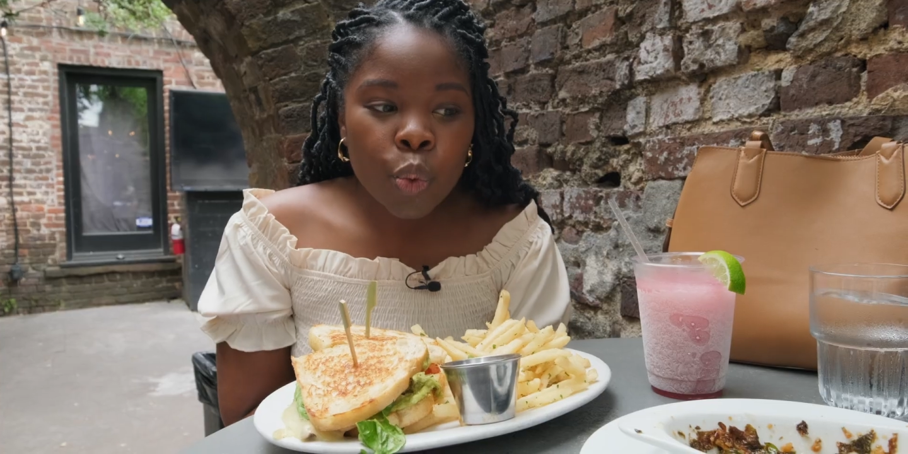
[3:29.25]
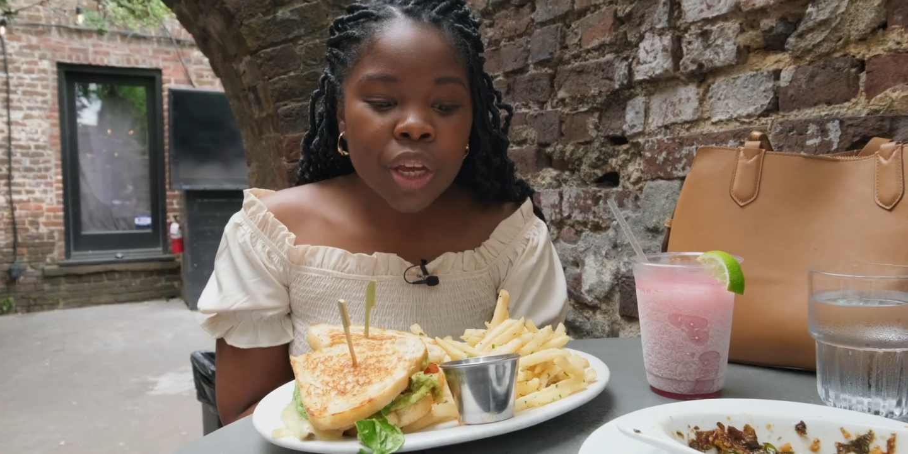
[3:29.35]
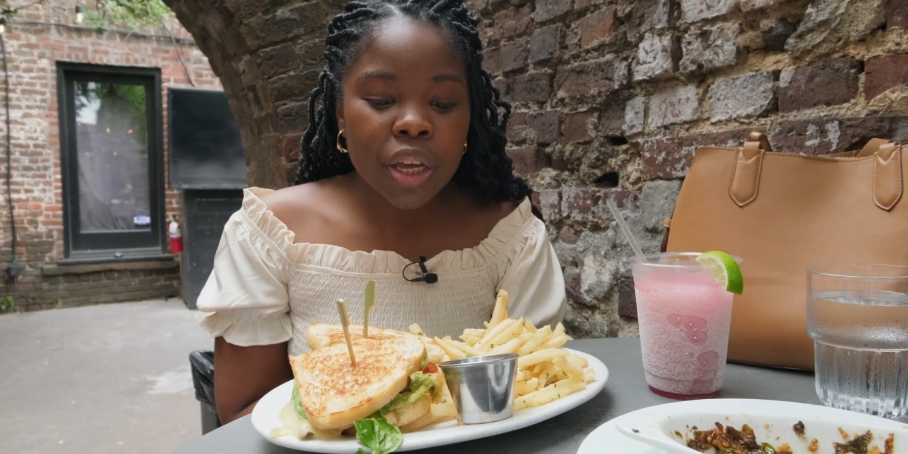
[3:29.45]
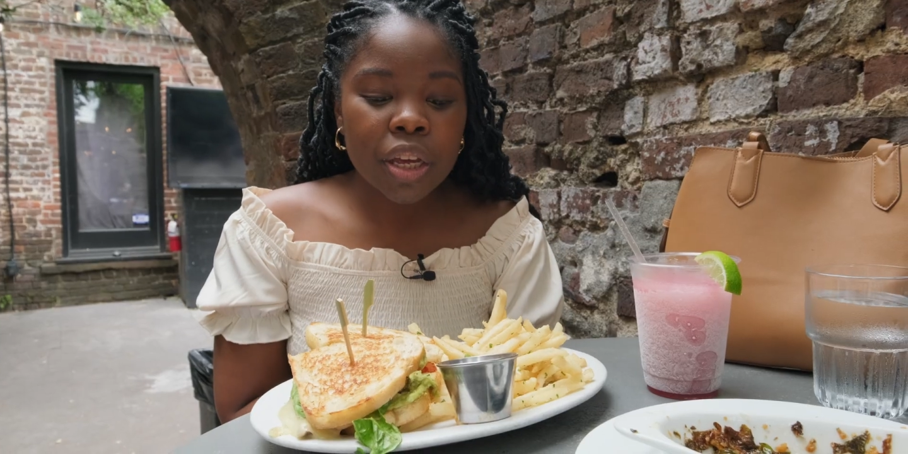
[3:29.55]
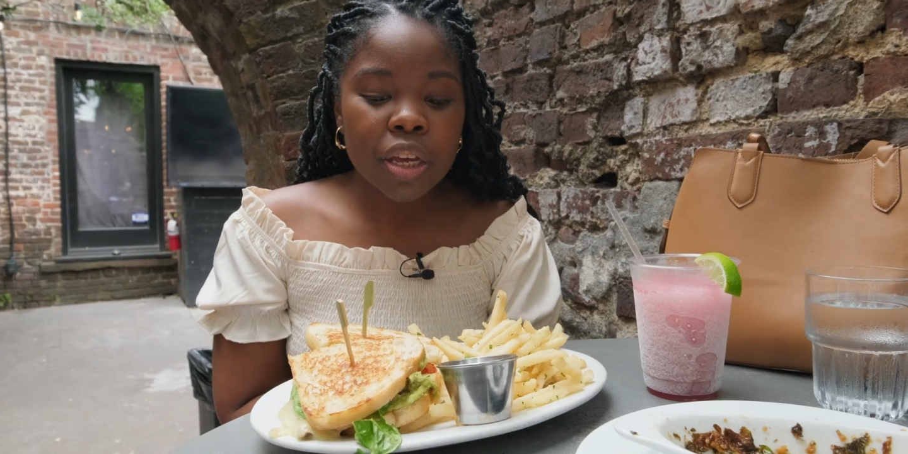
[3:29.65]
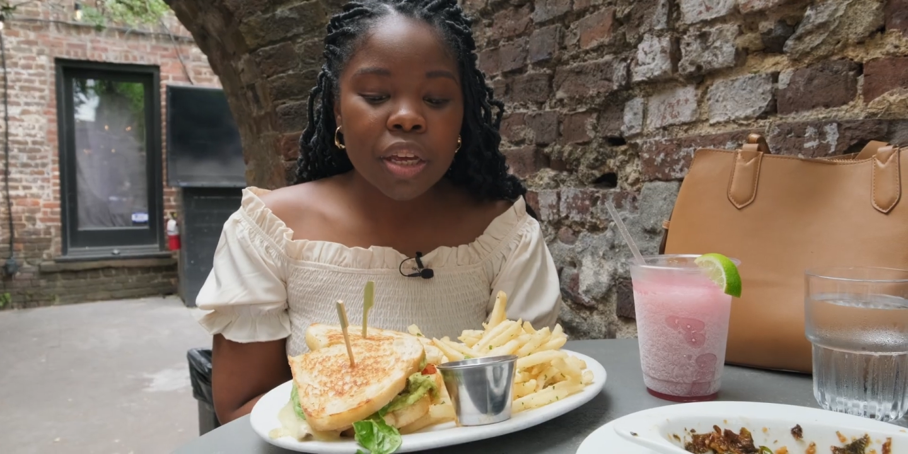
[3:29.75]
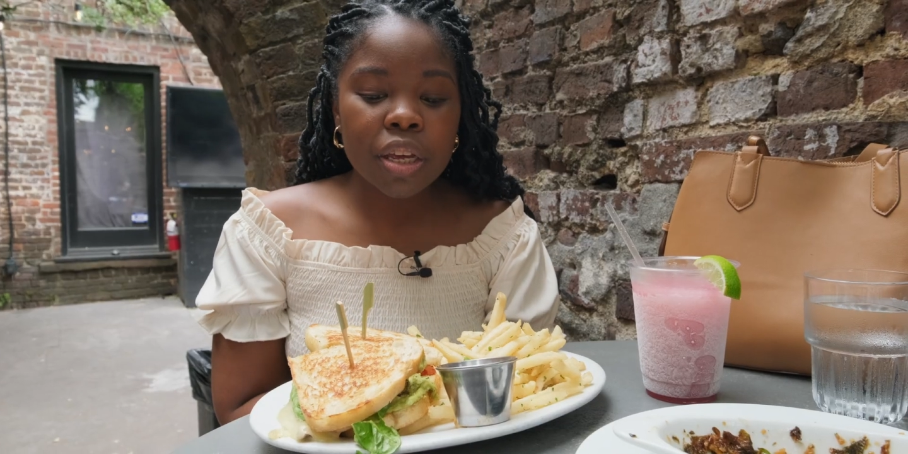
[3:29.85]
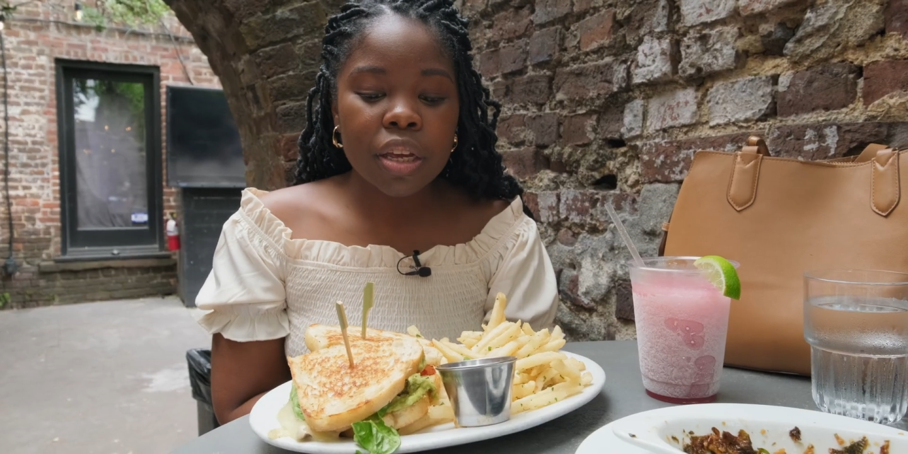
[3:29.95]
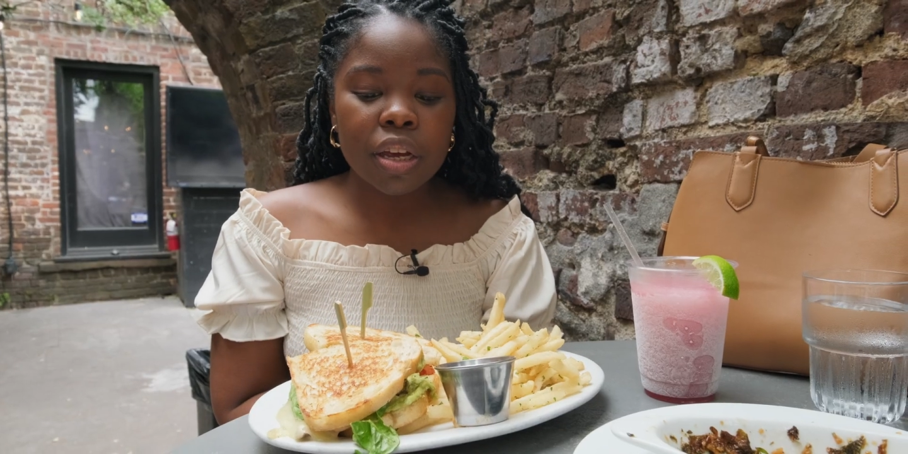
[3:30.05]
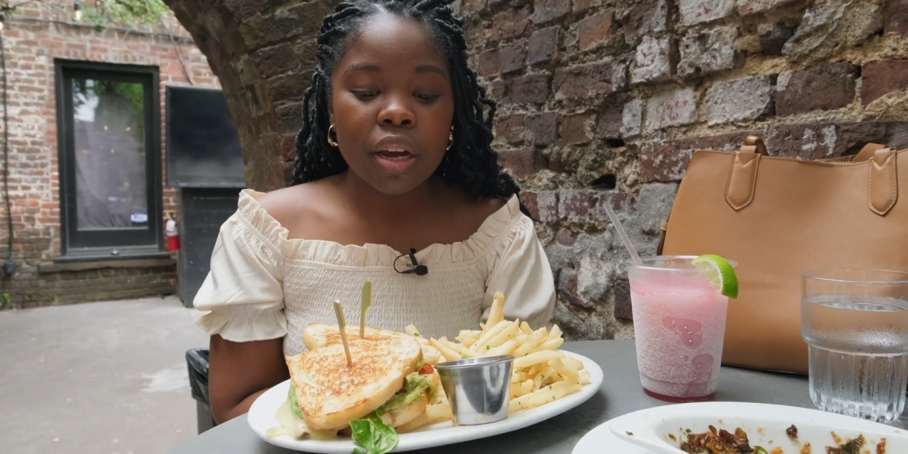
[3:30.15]

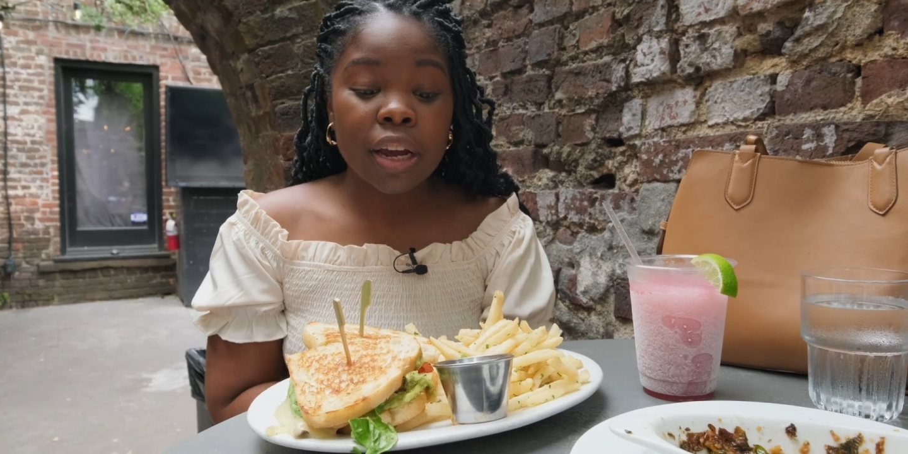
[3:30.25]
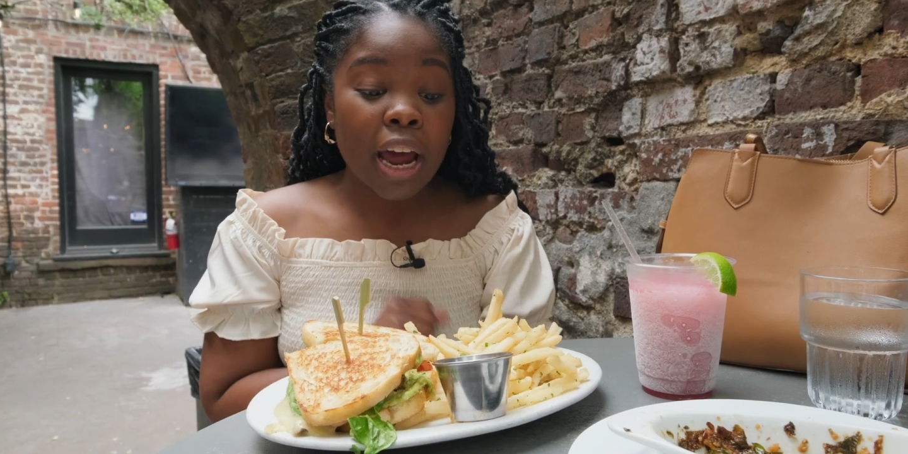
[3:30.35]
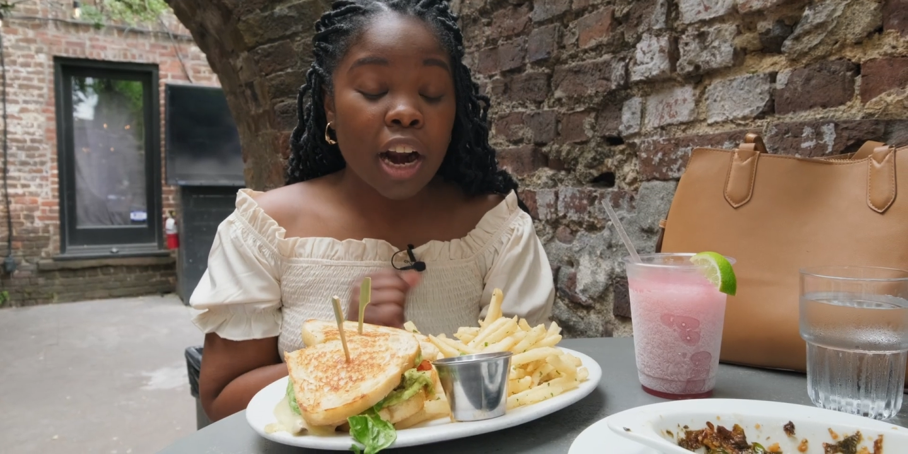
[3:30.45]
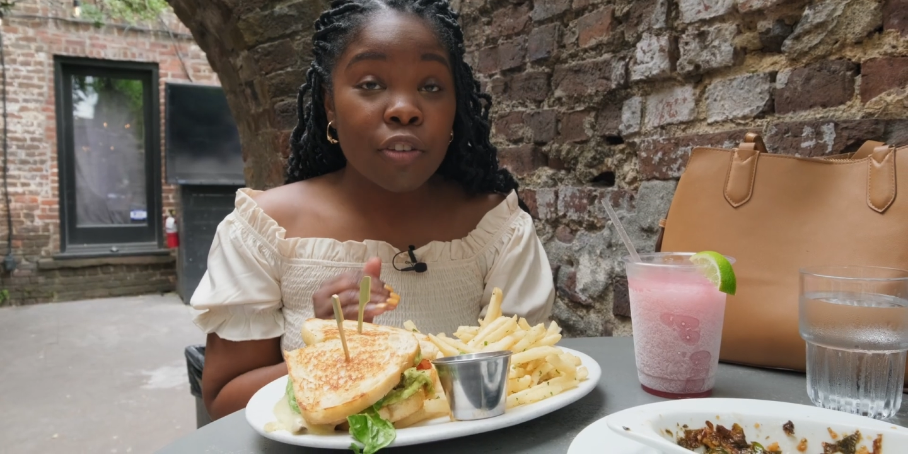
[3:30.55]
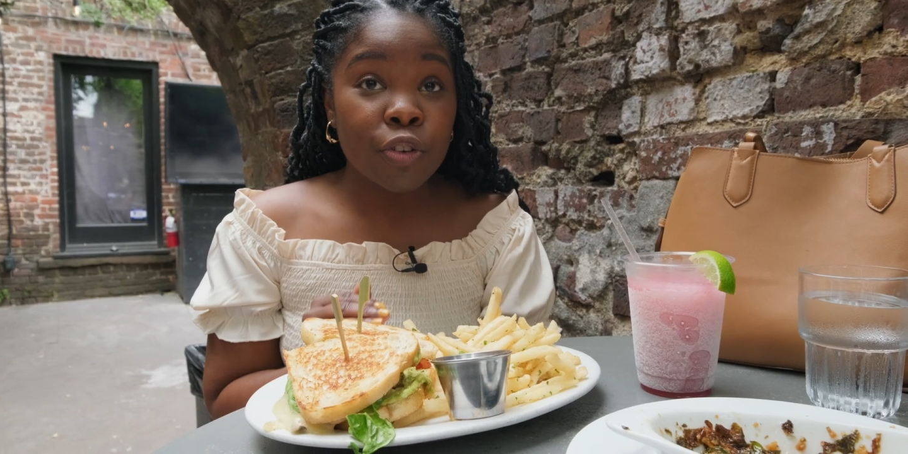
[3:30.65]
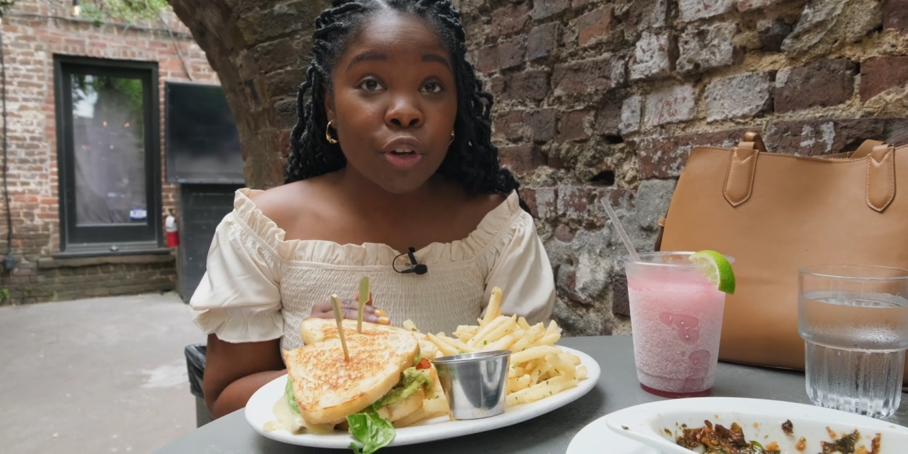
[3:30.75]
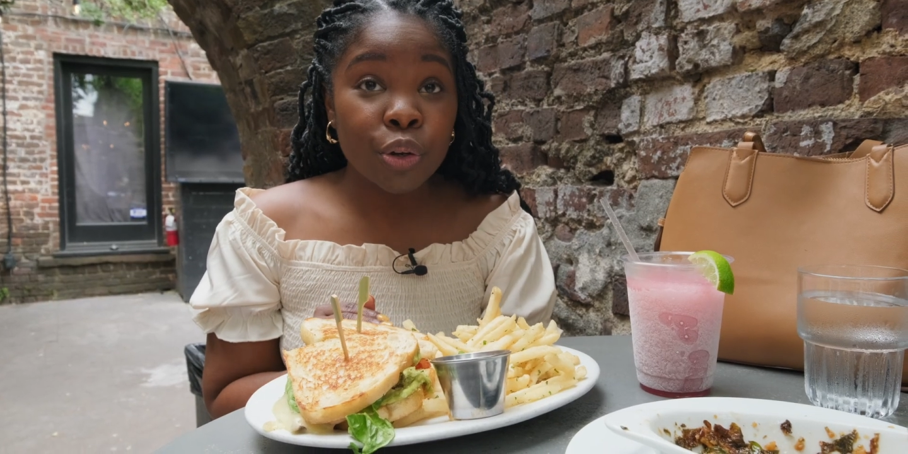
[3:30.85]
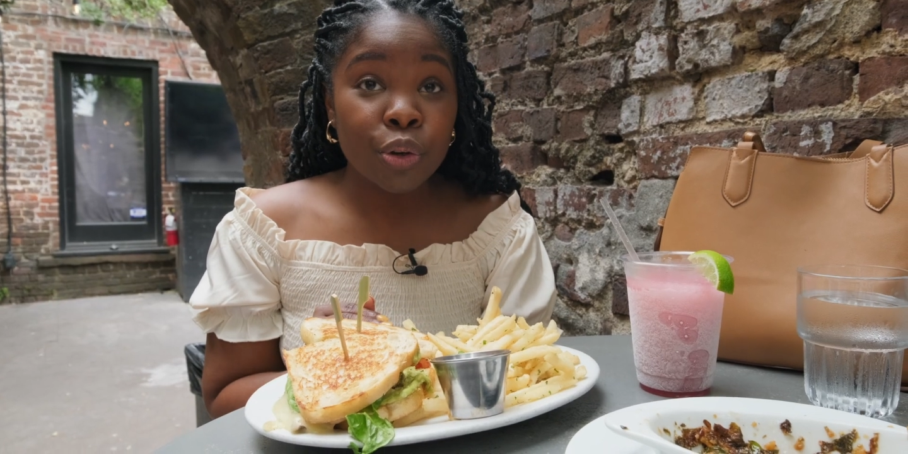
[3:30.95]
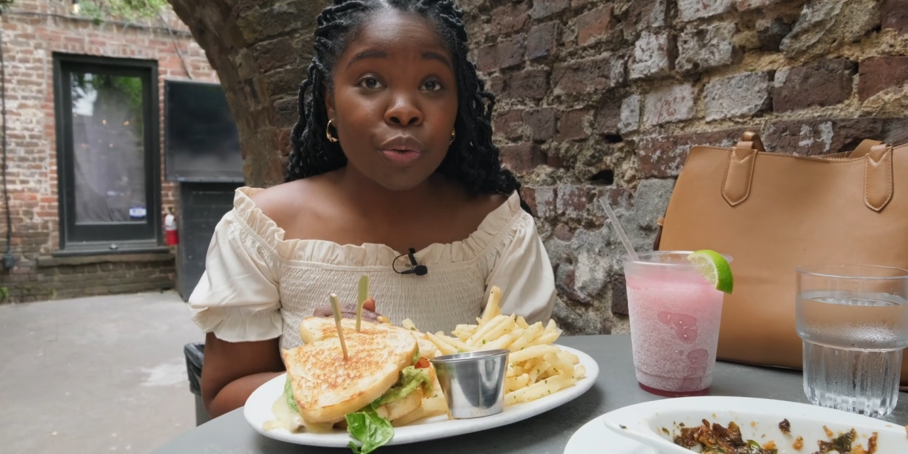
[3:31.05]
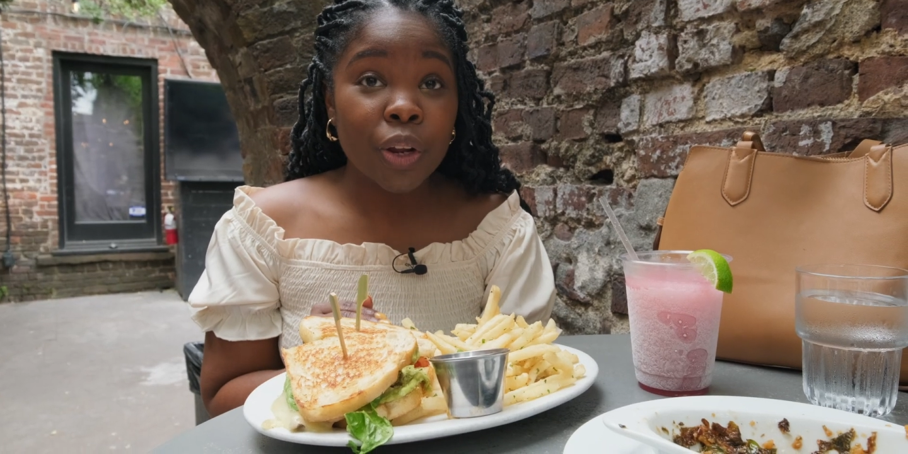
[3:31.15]
We got our
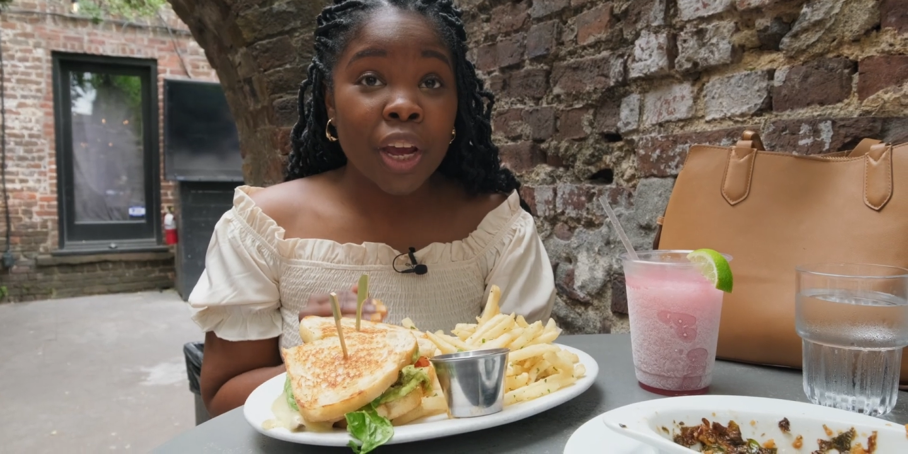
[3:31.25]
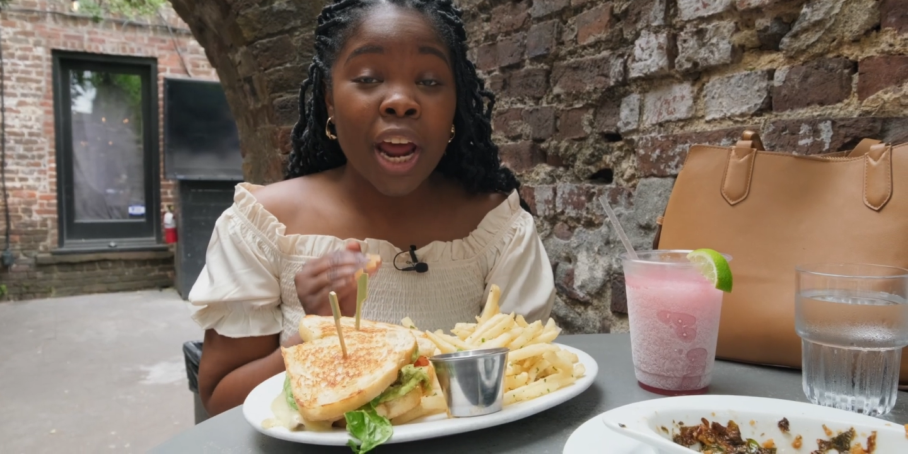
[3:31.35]
food,